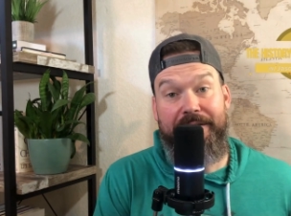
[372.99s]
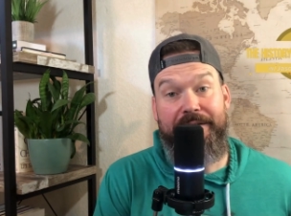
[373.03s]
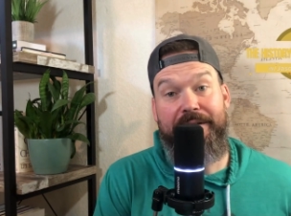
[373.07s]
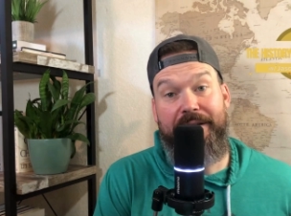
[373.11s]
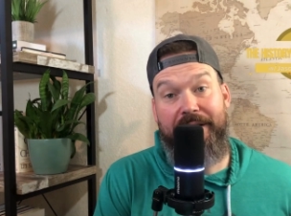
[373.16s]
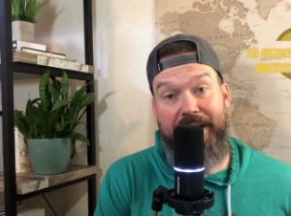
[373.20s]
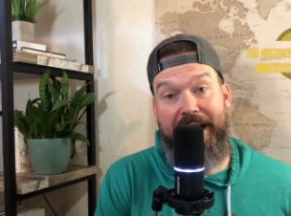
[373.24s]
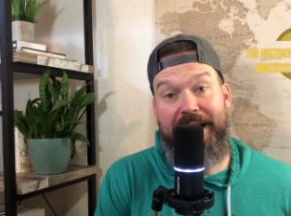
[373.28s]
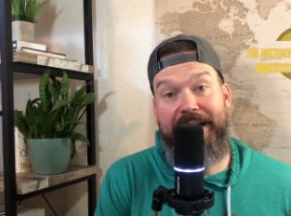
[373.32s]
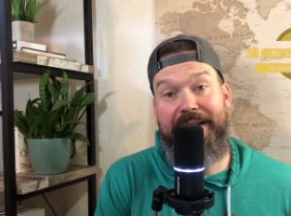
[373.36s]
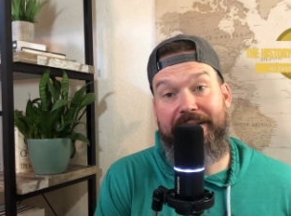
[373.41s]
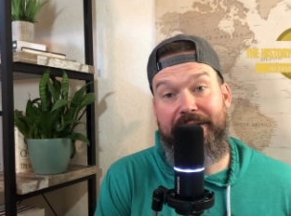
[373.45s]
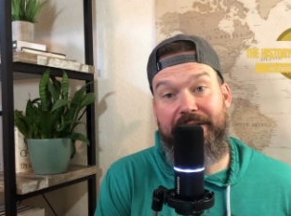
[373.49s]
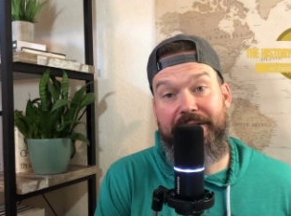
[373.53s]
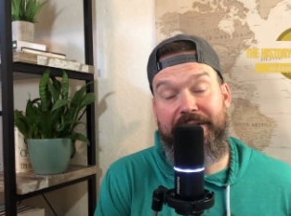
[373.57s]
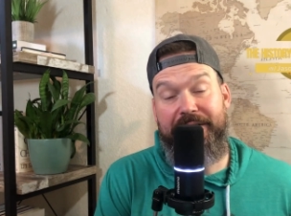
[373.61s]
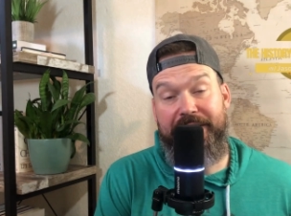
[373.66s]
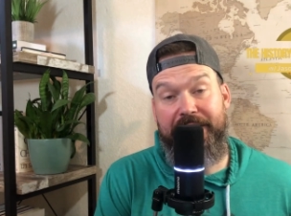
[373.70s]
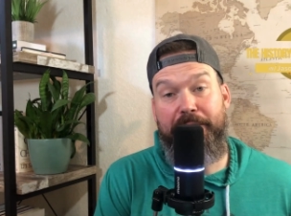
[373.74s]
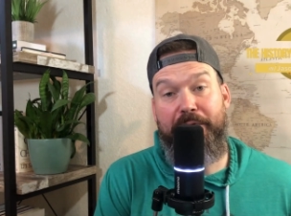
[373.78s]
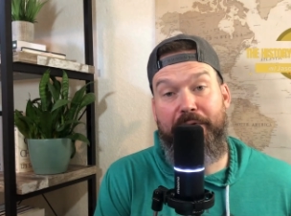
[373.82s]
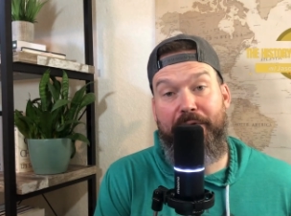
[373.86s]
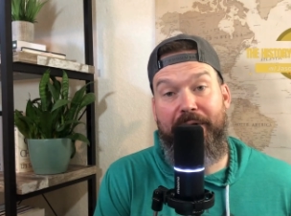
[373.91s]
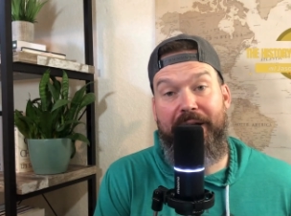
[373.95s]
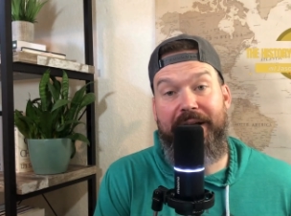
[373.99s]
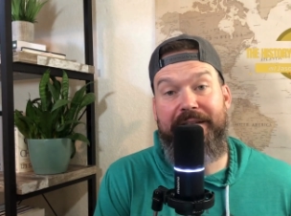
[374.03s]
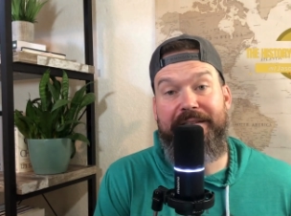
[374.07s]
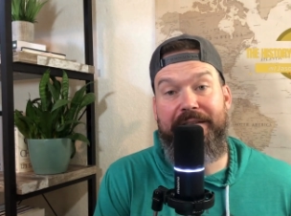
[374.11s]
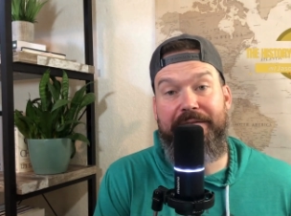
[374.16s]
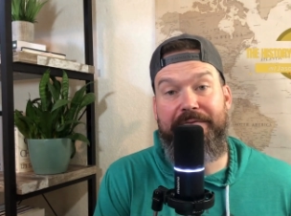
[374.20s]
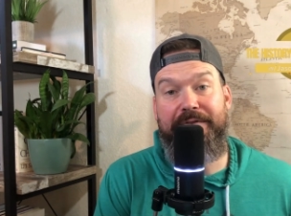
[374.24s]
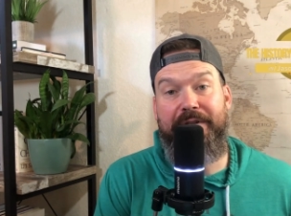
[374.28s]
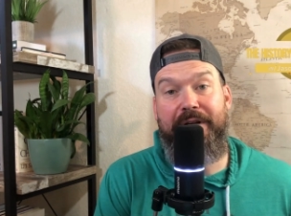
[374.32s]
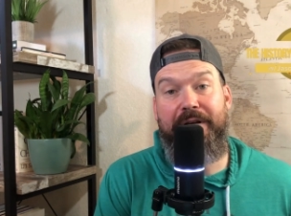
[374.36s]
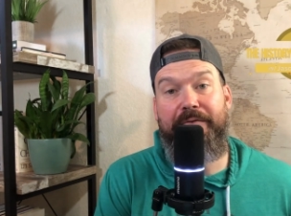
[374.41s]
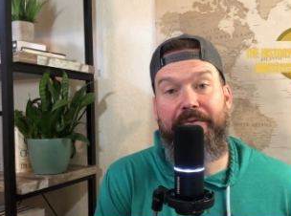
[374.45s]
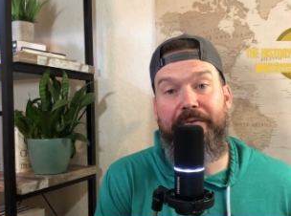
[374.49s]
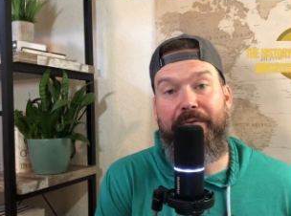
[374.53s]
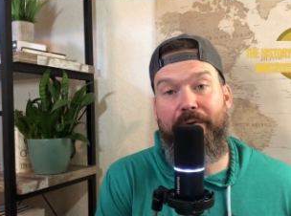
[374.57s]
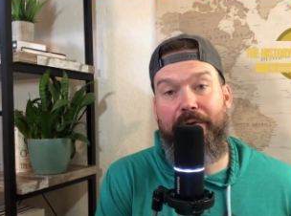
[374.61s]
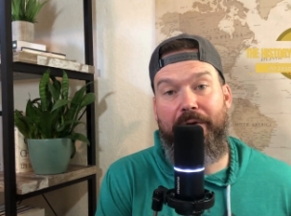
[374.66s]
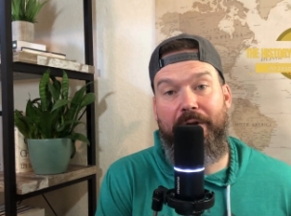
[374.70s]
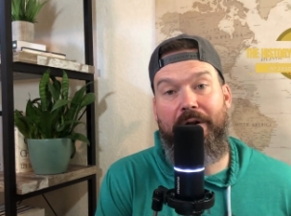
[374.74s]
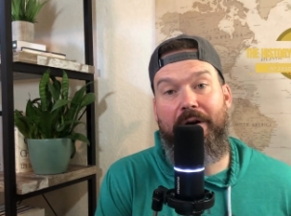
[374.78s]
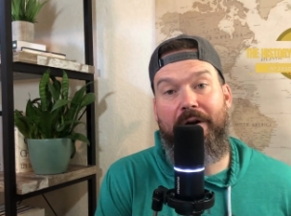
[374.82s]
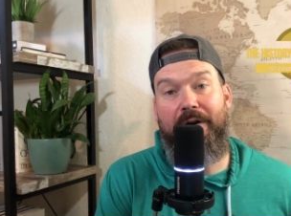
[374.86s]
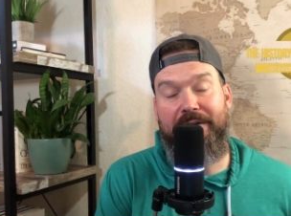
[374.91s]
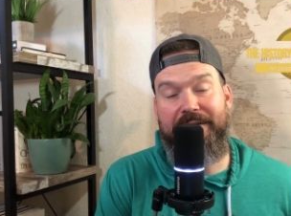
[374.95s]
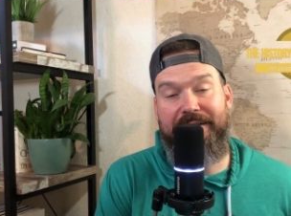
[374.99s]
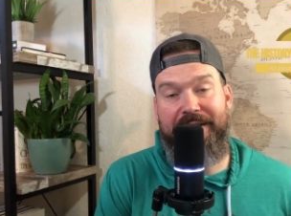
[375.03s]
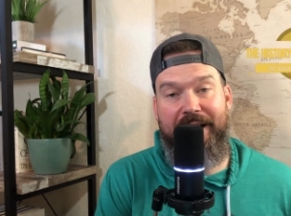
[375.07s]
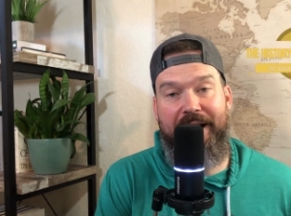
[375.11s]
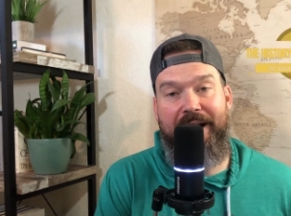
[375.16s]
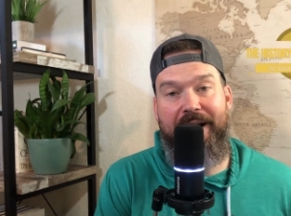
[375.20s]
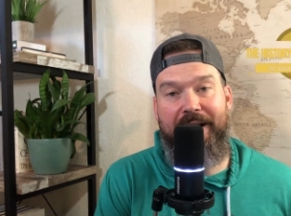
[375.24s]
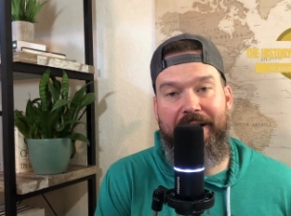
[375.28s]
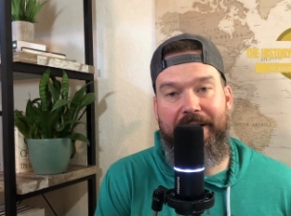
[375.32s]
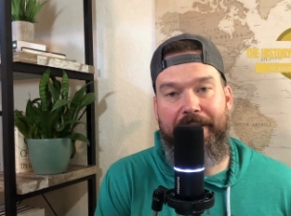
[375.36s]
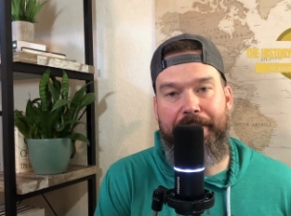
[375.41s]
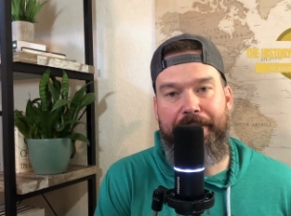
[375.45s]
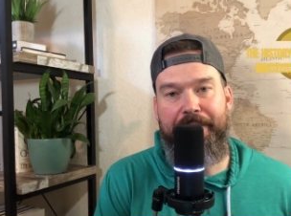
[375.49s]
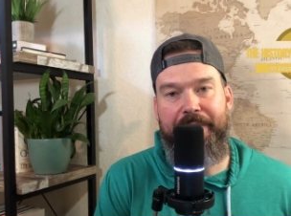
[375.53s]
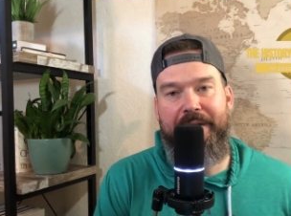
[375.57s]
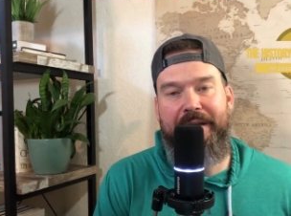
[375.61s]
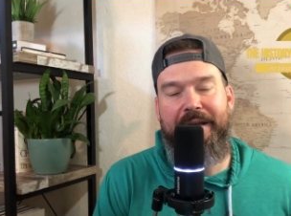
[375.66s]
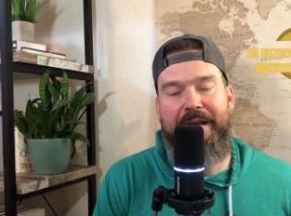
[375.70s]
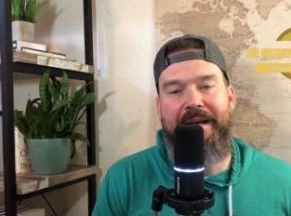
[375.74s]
like the Democrats have done for a long time.